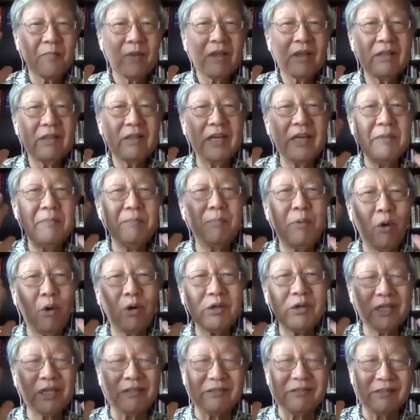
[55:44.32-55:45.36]
The
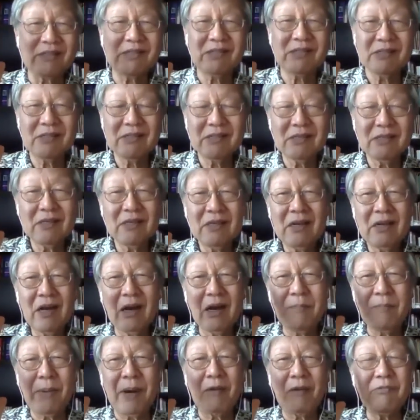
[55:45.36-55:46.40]
importance
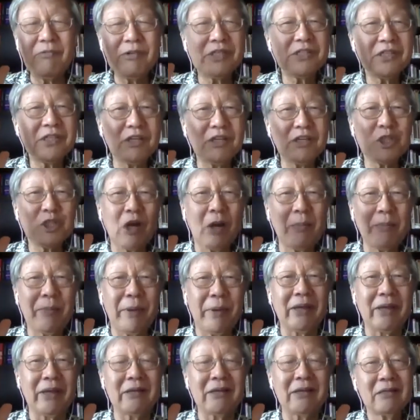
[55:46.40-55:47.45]
about research
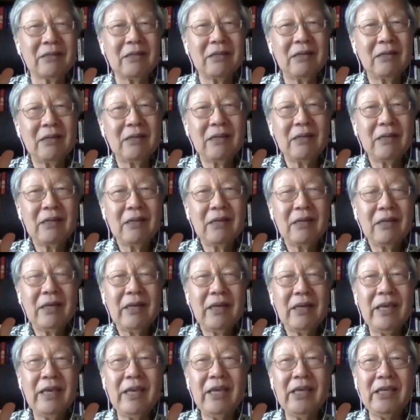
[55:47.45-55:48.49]
topic
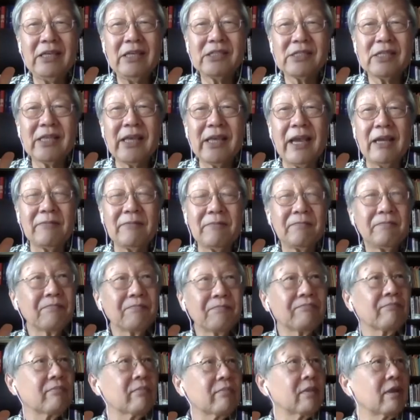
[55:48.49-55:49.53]
is that,
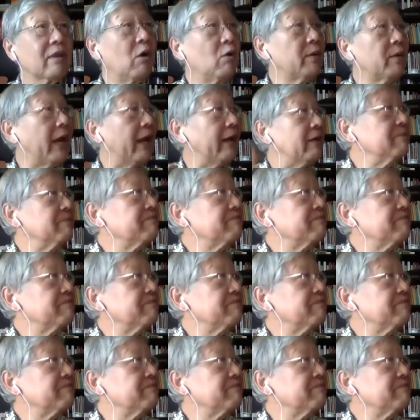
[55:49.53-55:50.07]
okay.